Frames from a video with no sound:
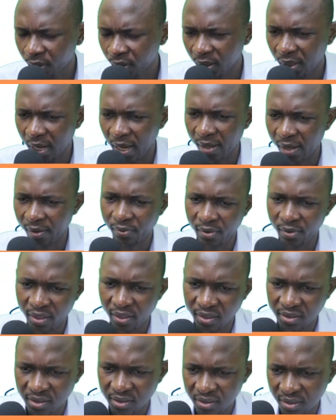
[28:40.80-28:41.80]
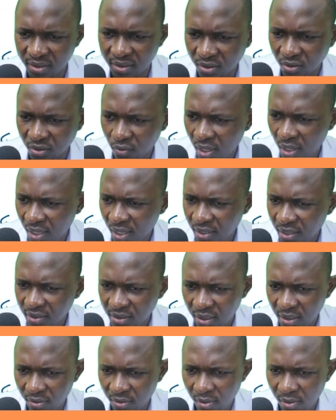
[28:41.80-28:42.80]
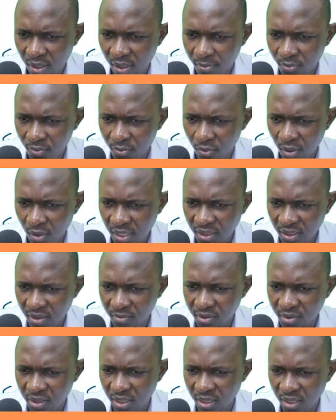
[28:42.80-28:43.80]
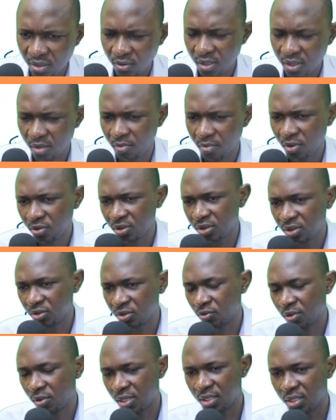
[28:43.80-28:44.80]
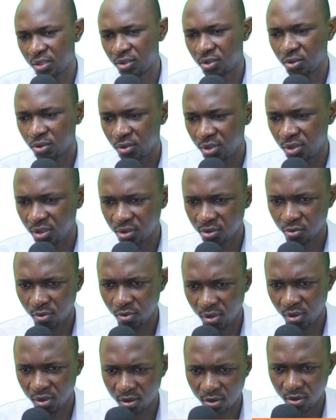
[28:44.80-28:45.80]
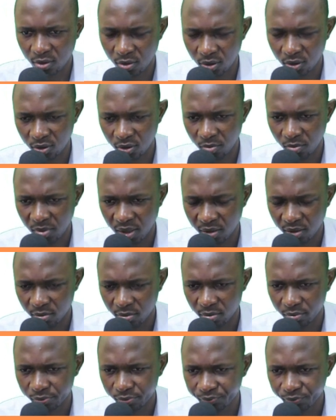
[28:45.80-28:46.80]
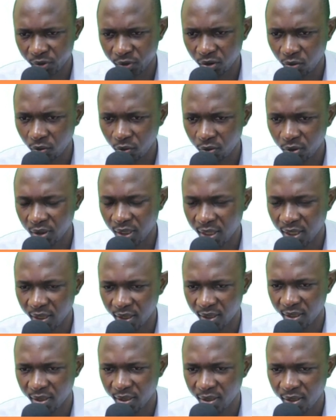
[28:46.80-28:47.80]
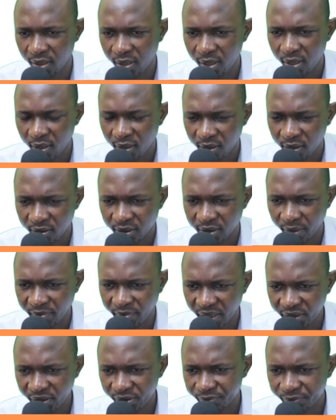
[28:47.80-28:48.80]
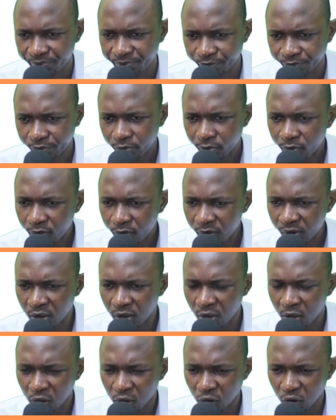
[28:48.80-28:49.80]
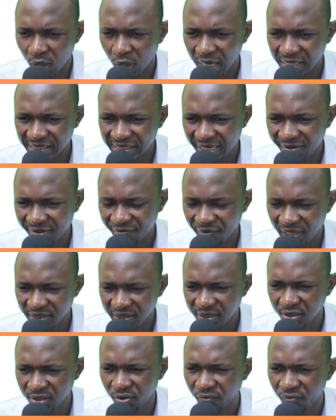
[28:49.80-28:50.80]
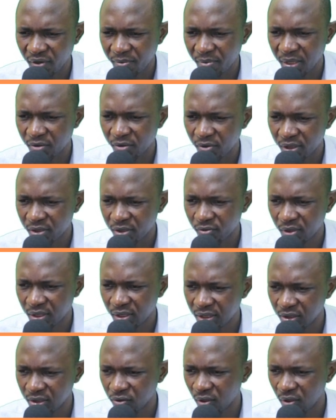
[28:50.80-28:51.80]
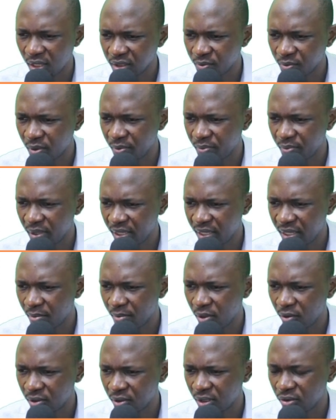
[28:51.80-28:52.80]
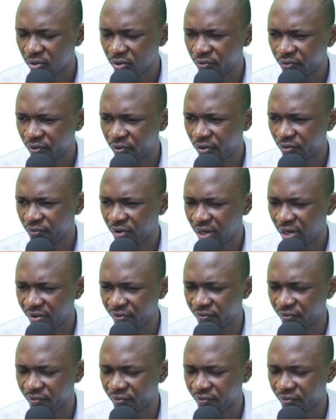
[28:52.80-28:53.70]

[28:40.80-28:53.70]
Yeah, there is insurance, and we have 2 items here talking about insurance. So this is going to be a good subject. So as at 1st November 2020, insurance prepaid amounted to 4,500.